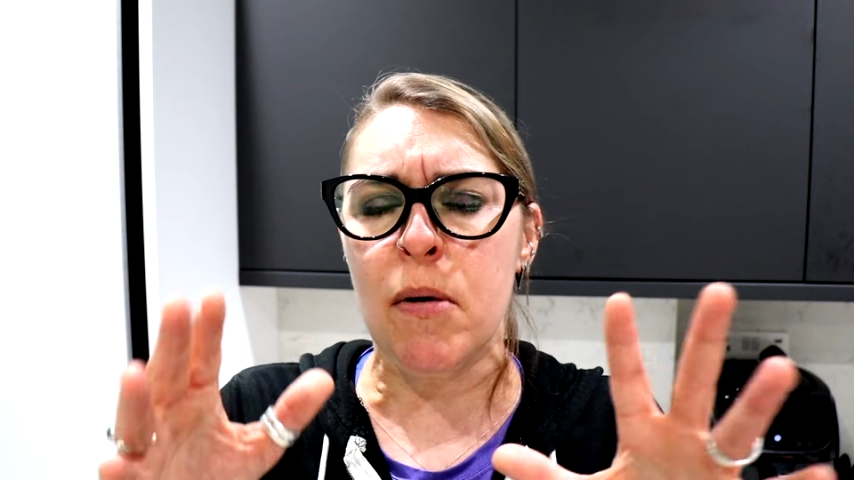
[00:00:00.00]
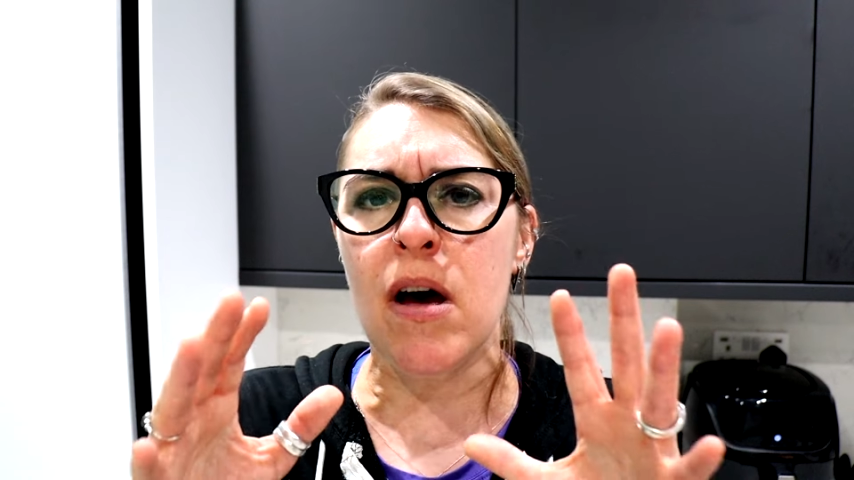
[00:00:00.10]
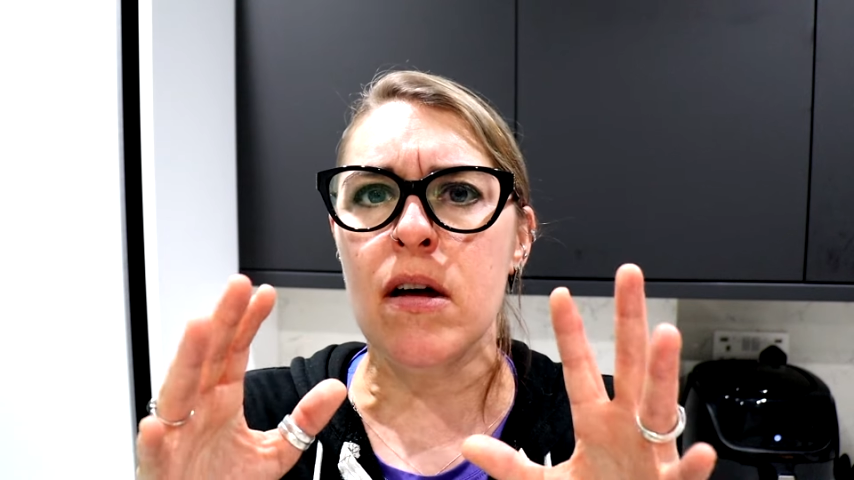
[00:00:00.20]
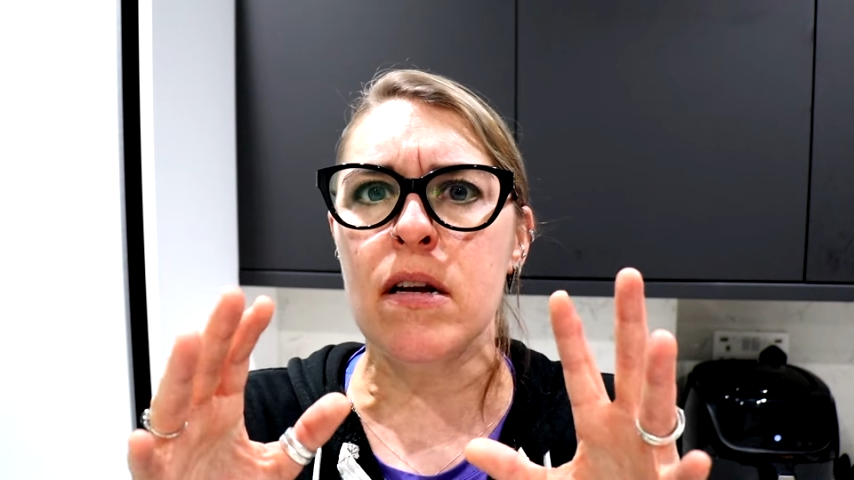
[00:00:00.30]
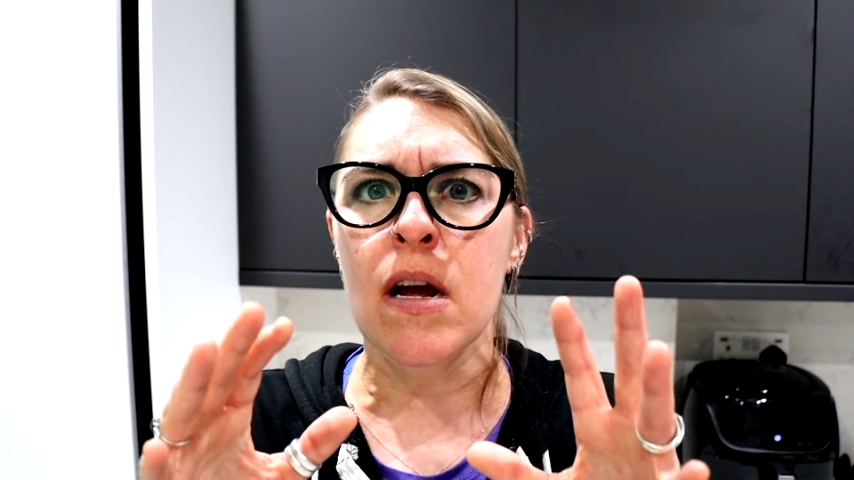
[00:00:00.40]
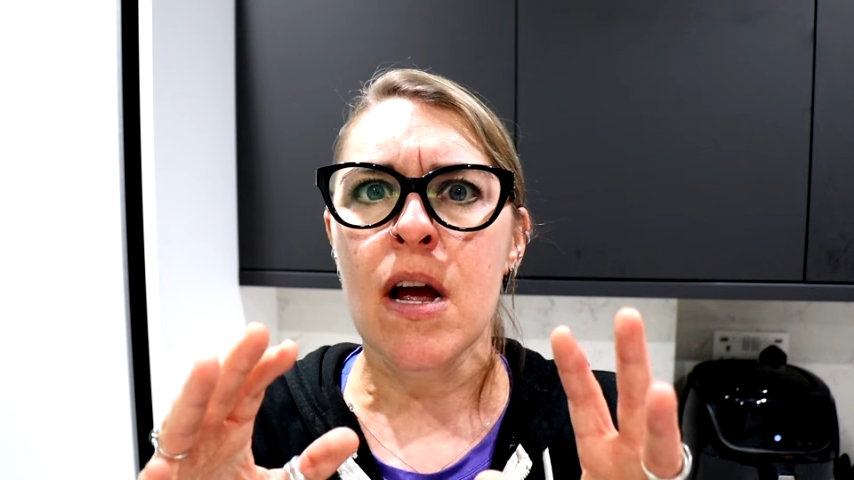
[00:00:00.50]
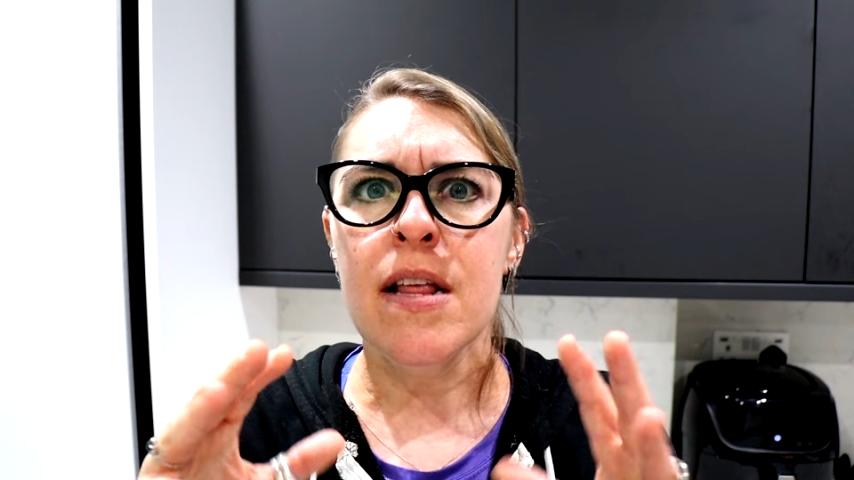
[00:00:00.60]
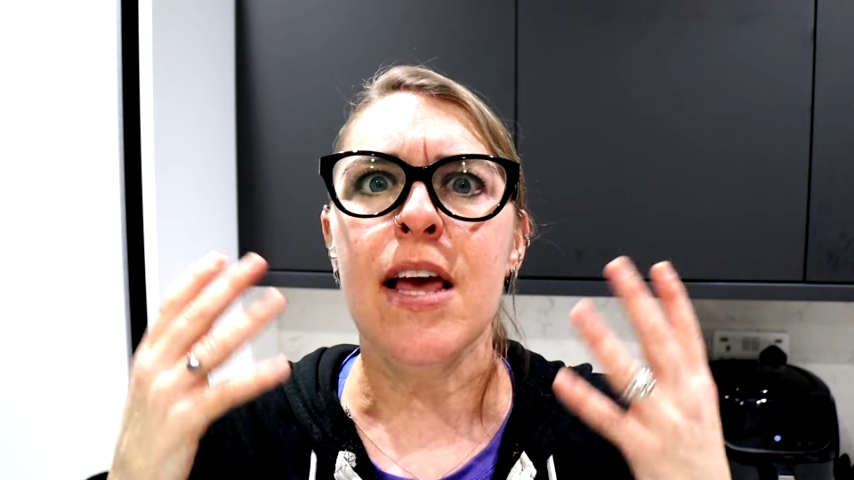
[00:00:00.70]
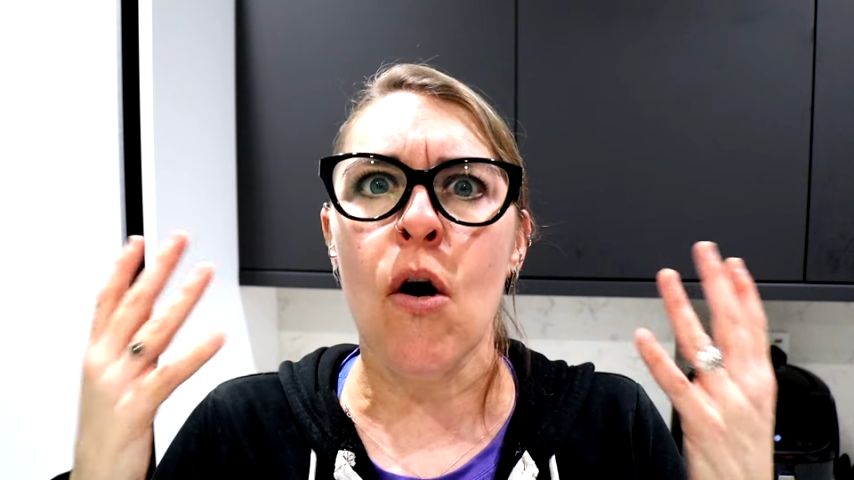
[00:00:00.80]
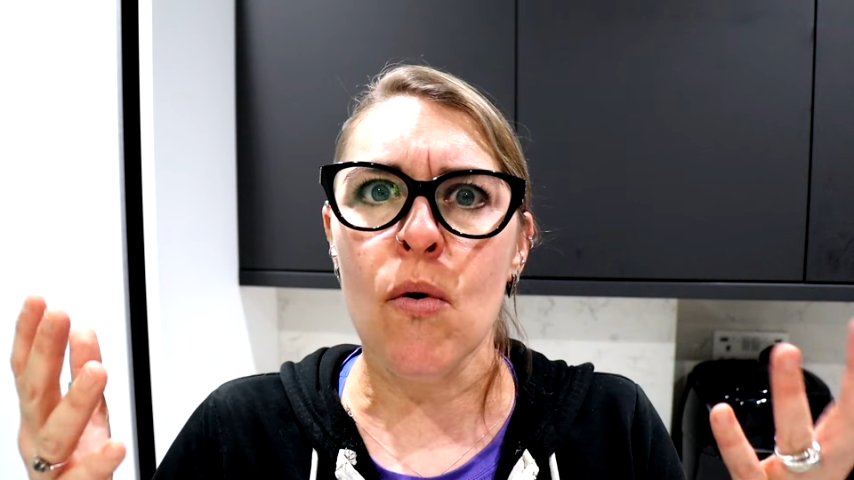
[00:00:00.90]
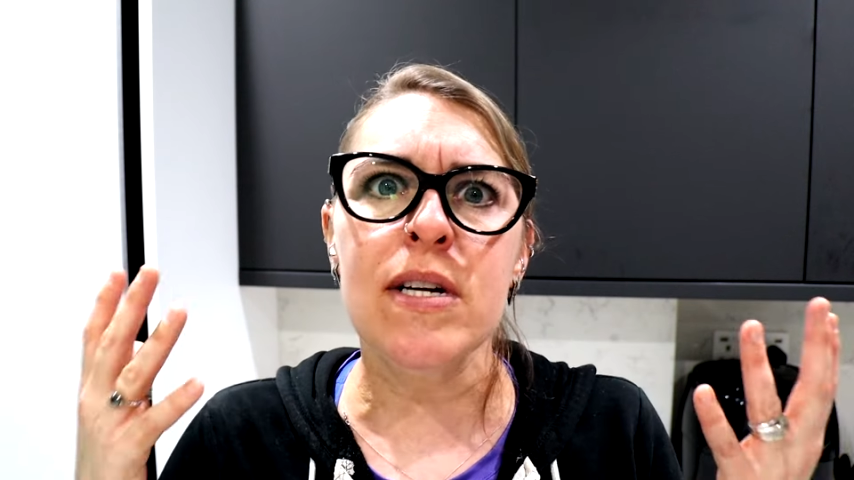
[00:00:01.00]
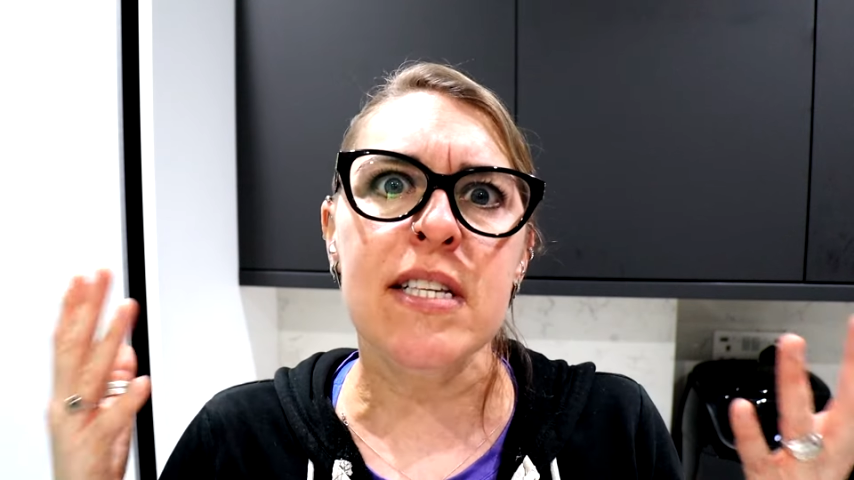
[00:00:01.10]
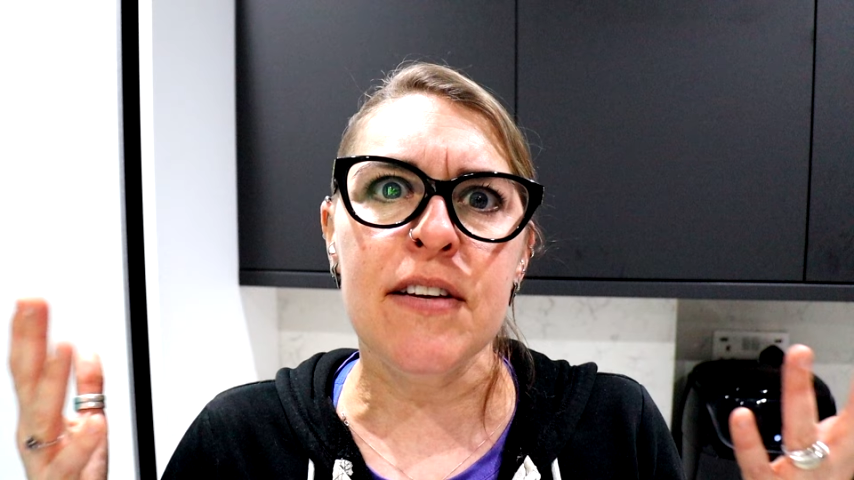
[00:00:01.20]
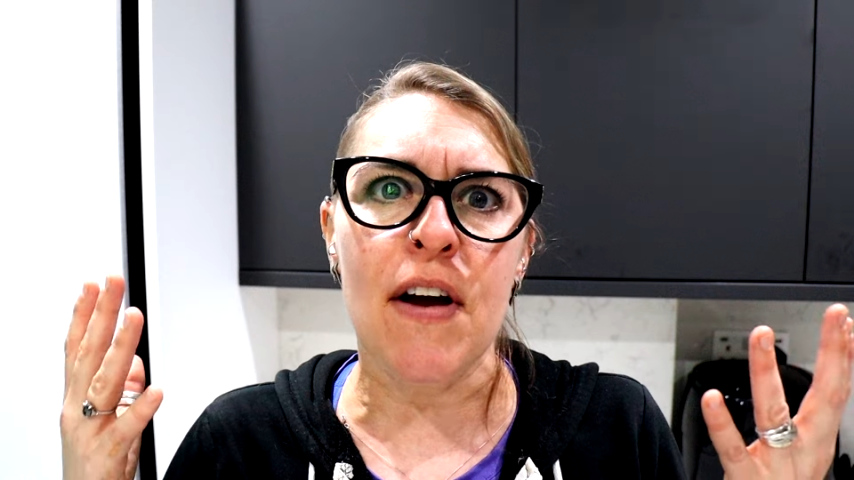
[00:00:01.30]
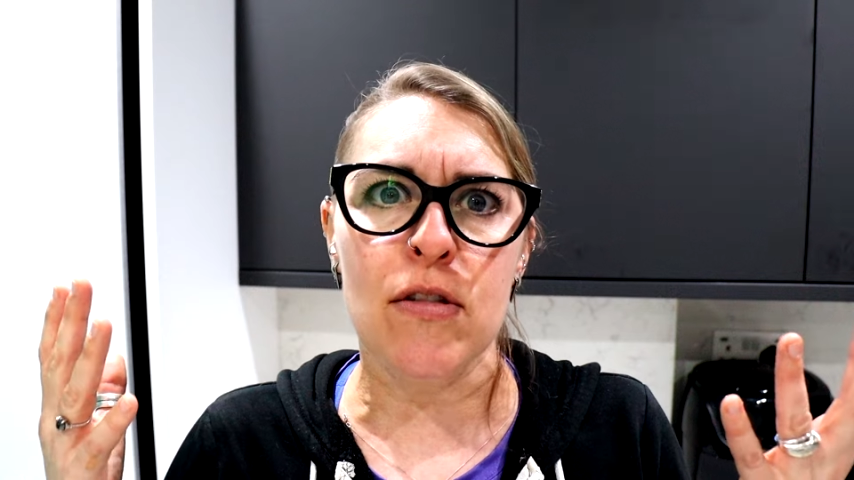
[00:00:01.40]
but they
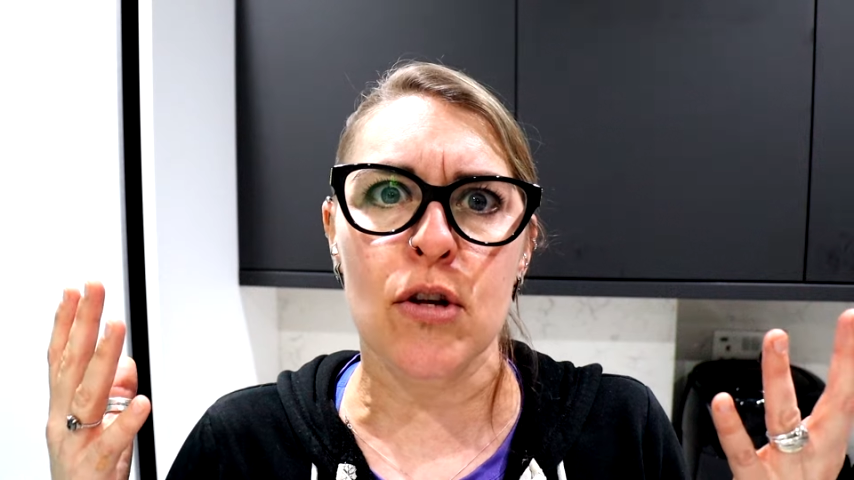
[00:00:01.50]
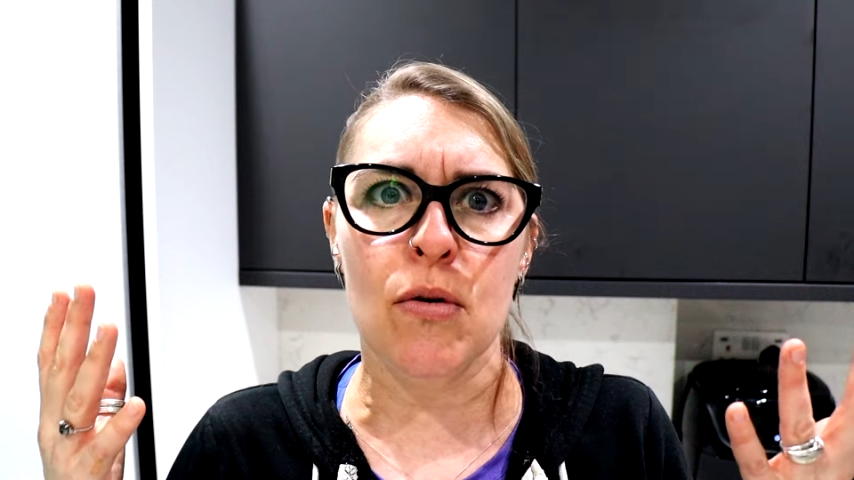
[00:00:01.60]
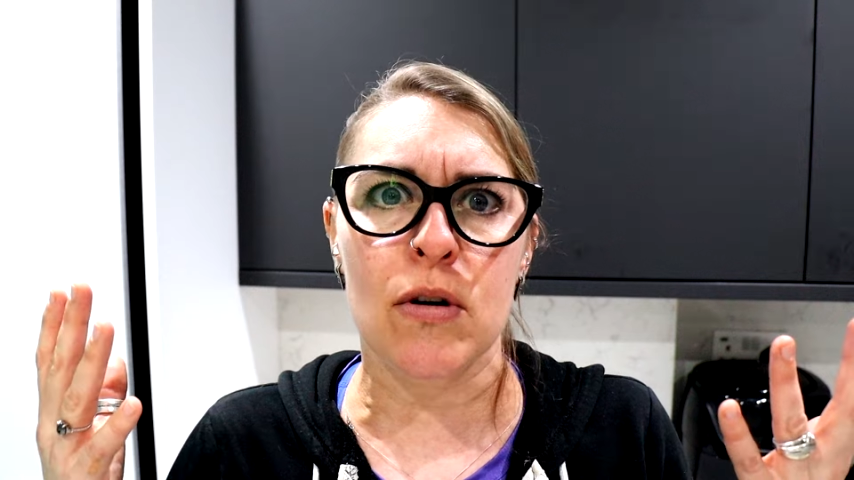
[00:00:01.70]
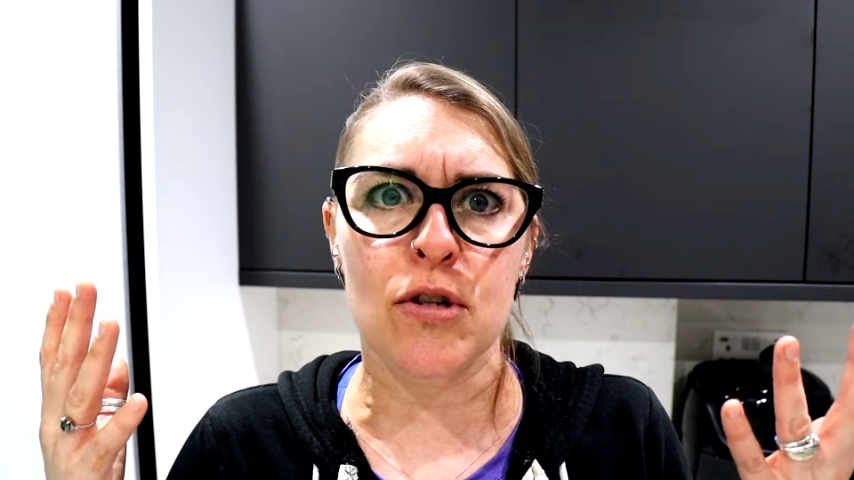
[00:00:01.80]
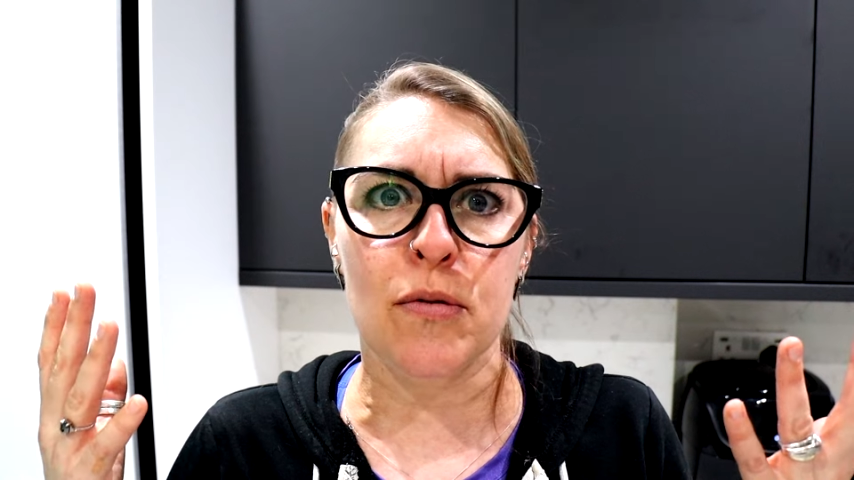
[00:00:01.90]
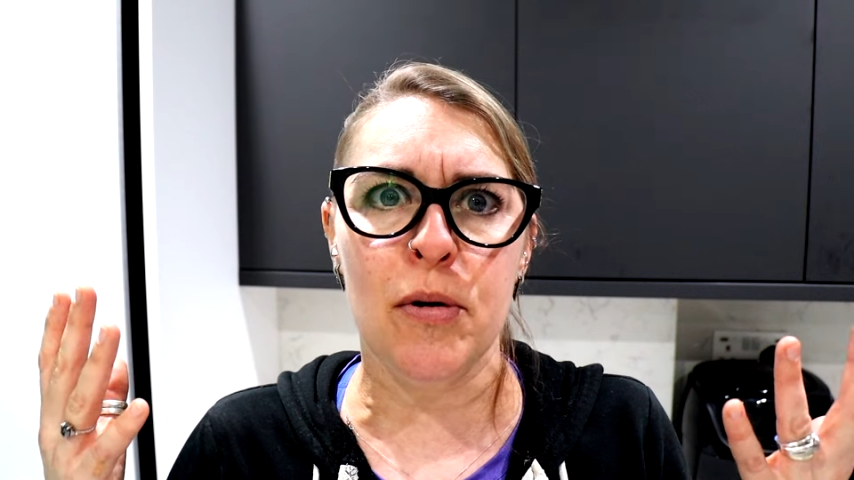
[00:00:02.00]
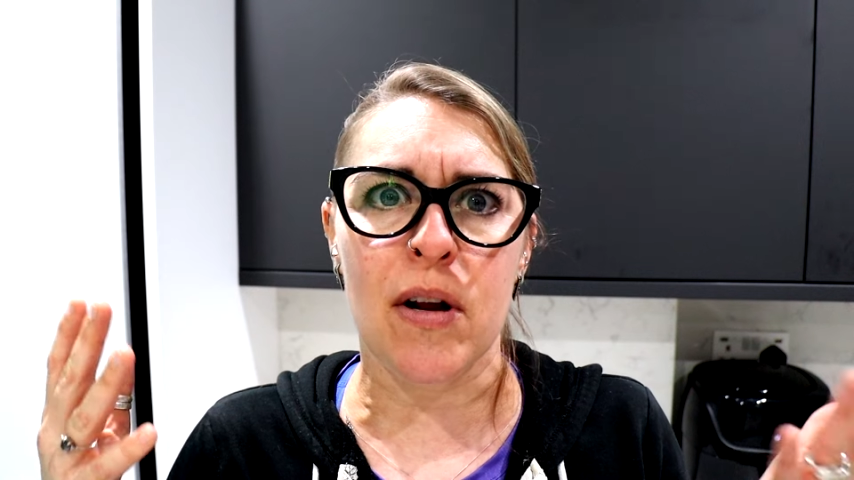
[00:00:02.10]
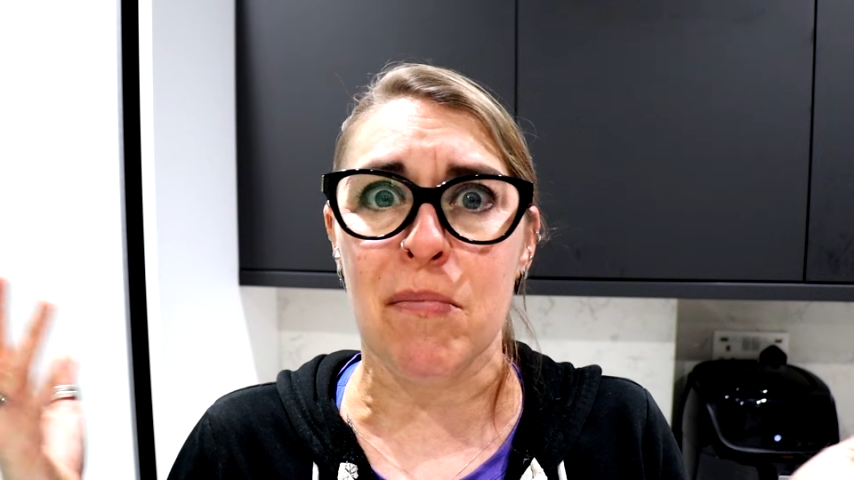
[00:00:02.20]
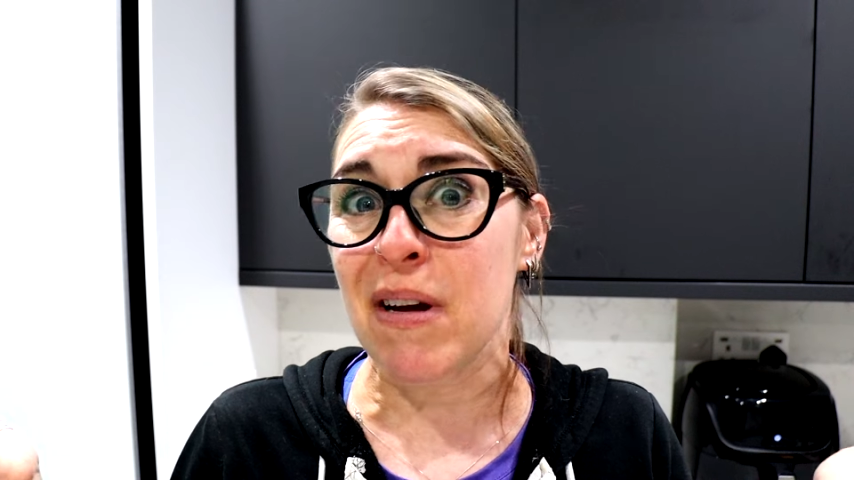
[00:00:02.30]
always leave out the Yorkshire pudding